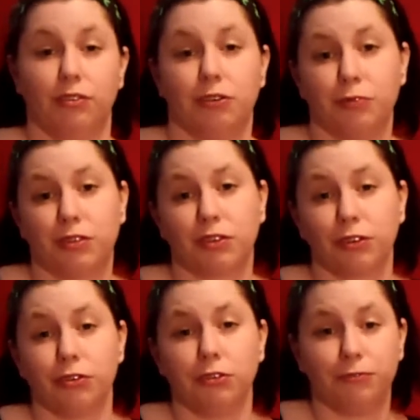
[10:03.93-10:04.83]
So it was
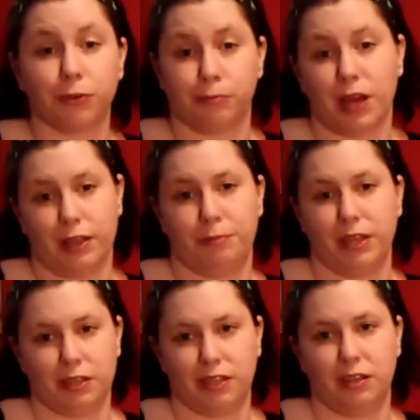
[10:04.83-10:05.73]
cool for my
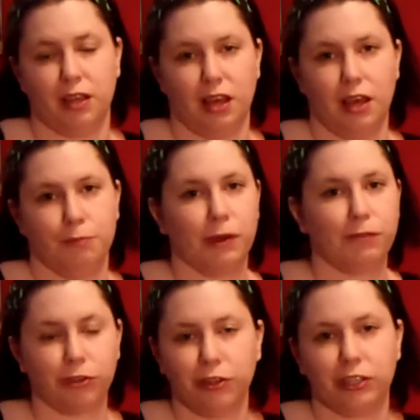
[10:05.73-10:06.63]
opinion. But
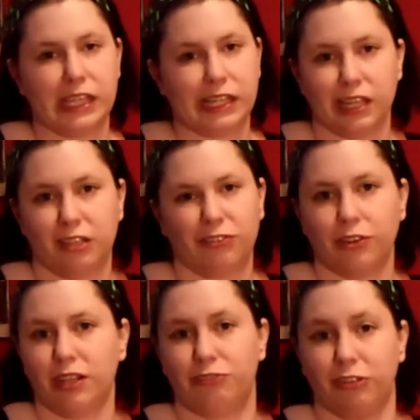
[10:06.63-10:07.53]
if you're looking just
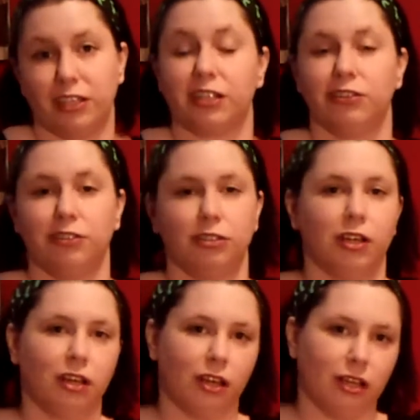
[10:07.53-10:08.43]
for the
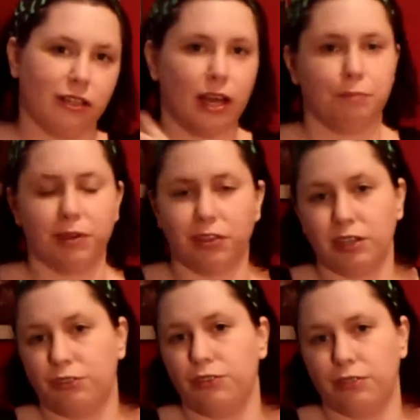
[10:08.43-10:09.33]
traditional type of
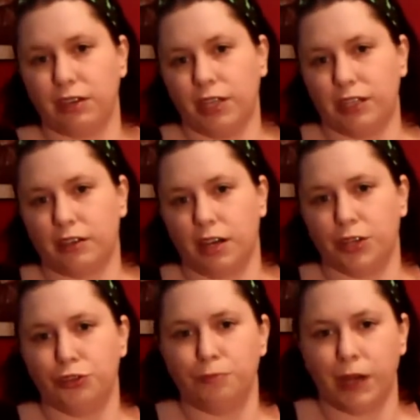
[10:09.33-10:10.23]
things you sell at a
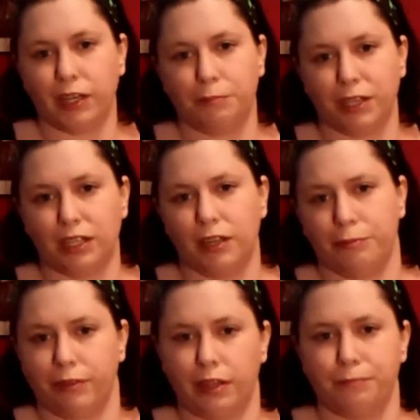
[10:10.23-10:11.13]
con, you might have been
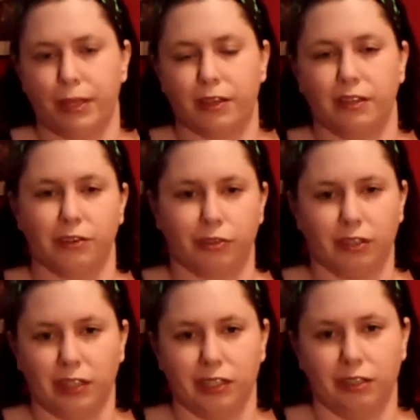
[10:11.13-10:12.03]
upset because there
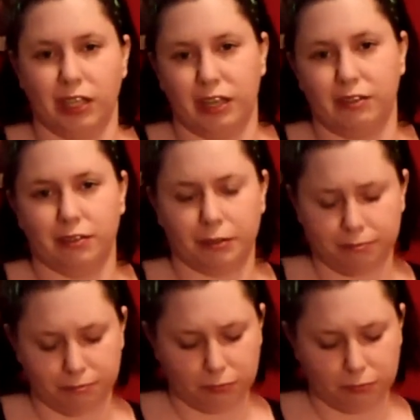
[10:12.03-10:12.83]
was a little less.